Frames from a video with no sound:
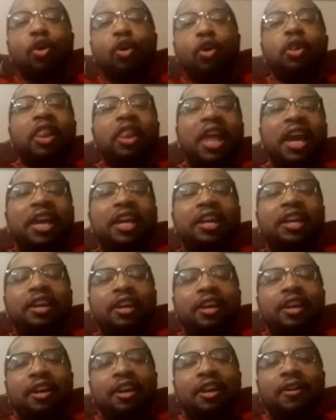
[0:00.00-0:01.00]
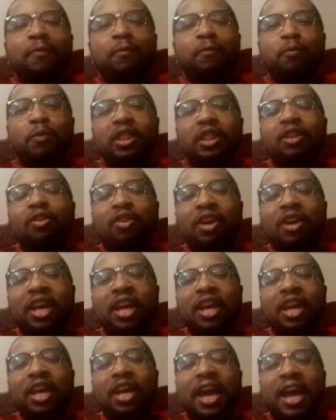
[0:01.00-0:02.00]
late with the
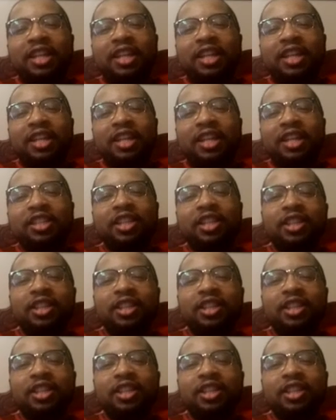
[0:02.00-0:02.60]
reaction.